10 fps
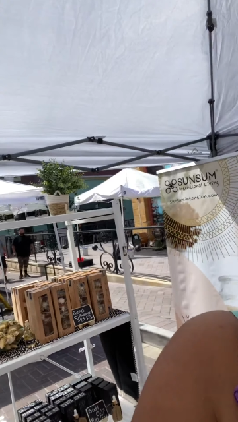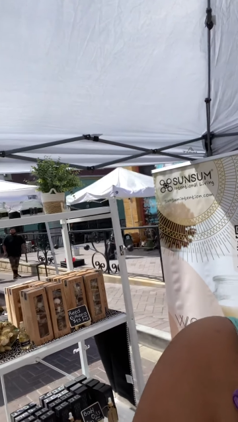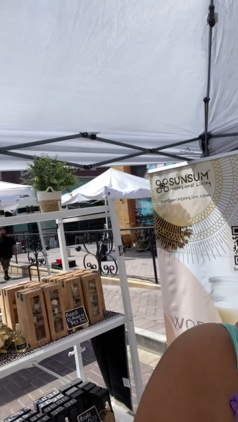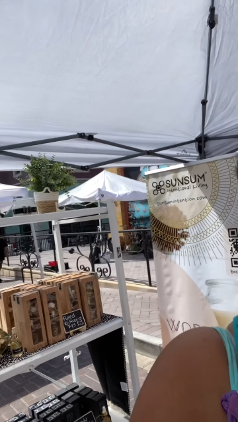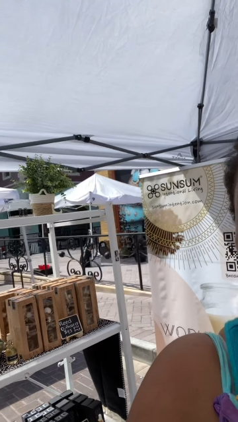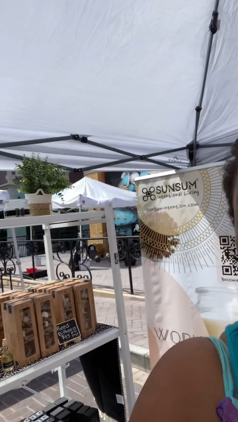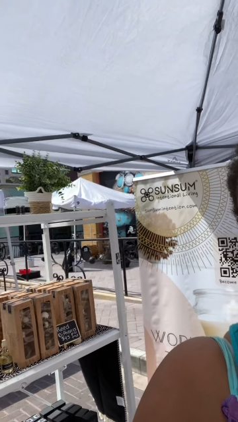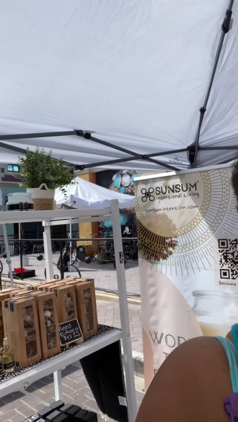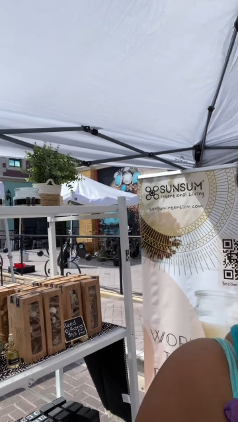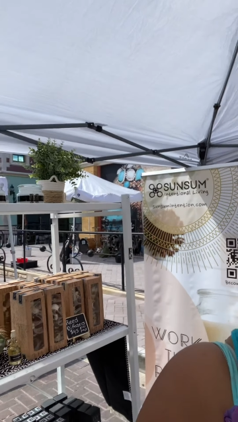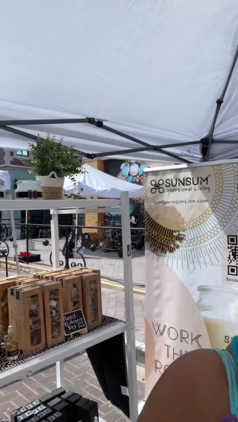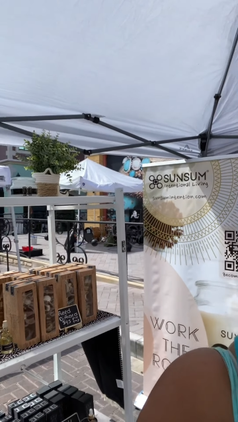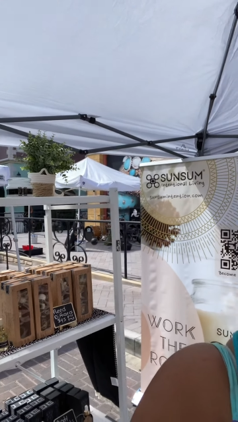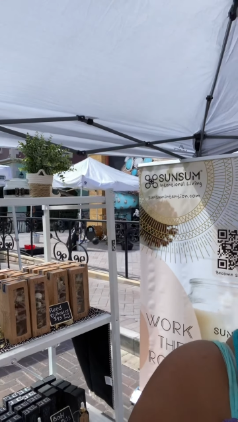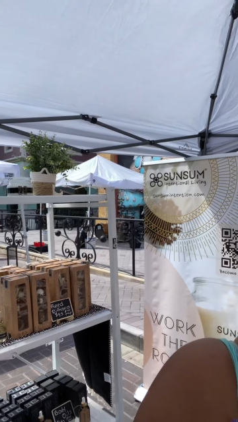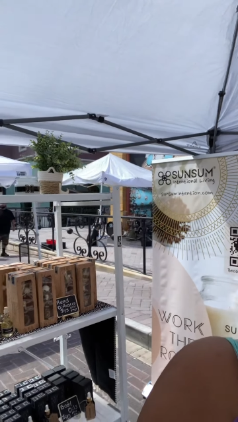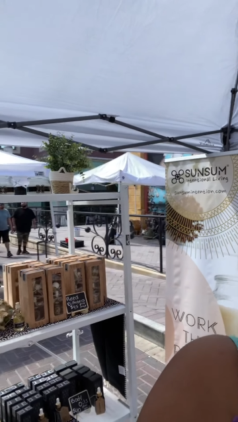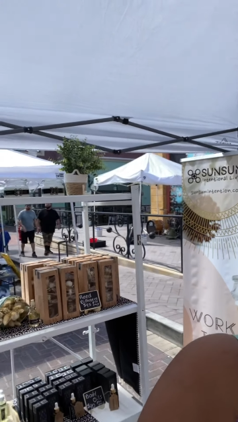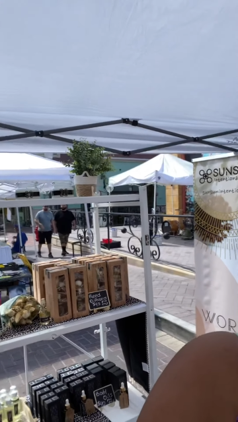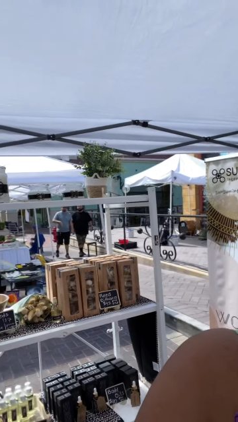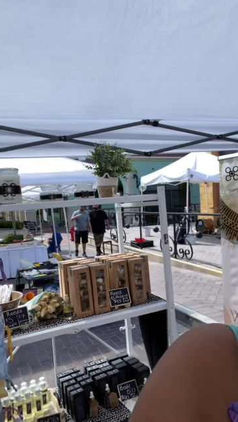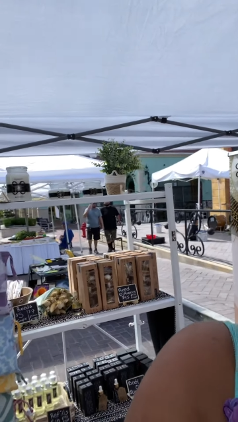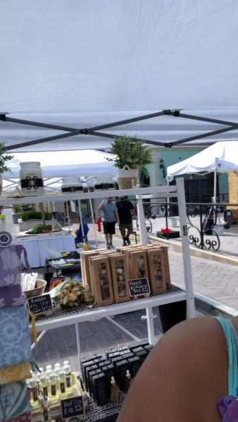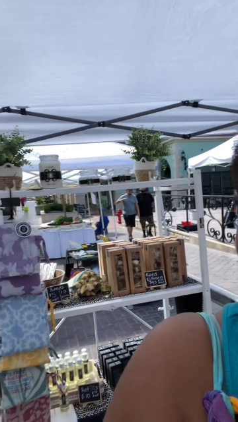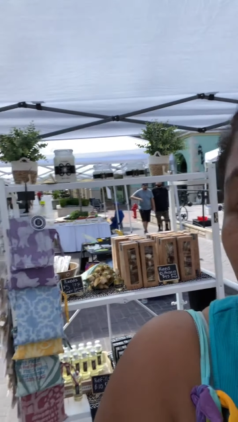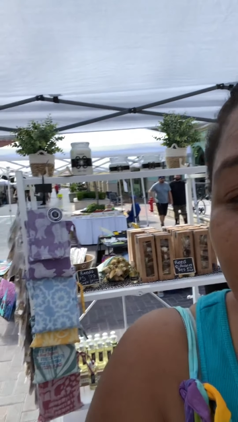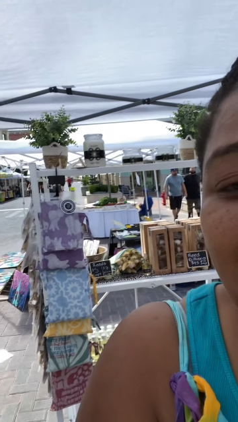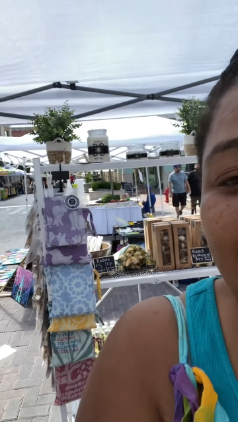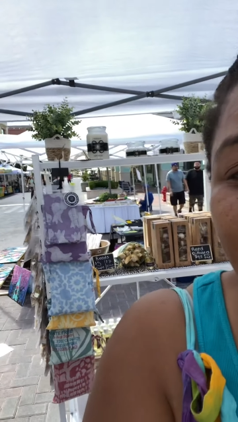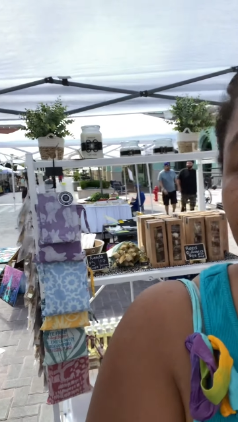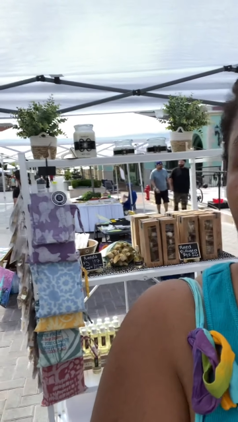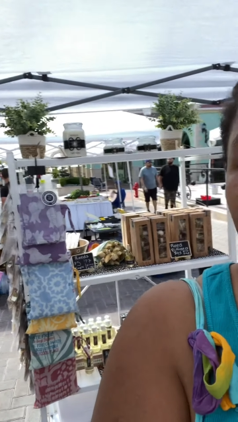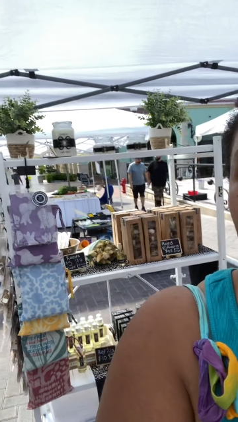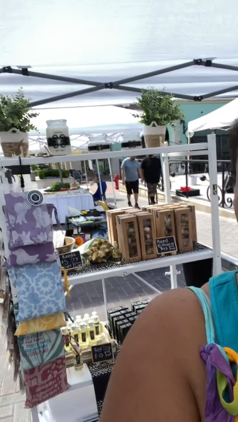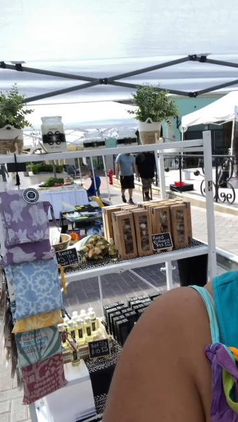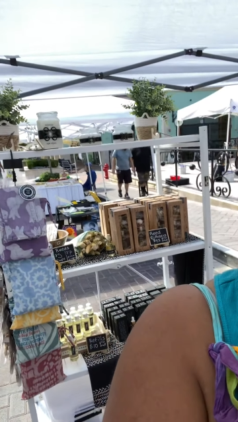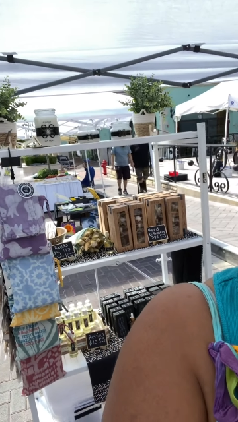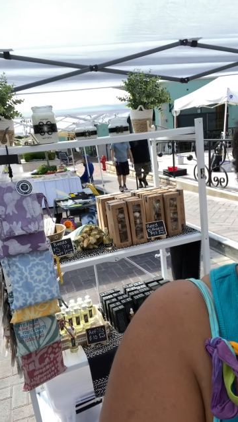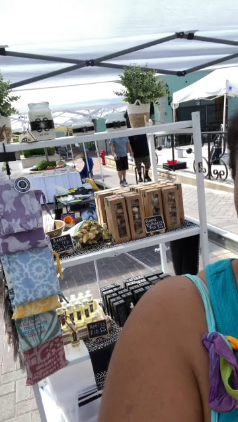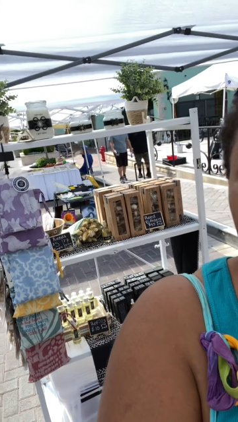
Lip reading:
No face is visible, so there are no lips to read.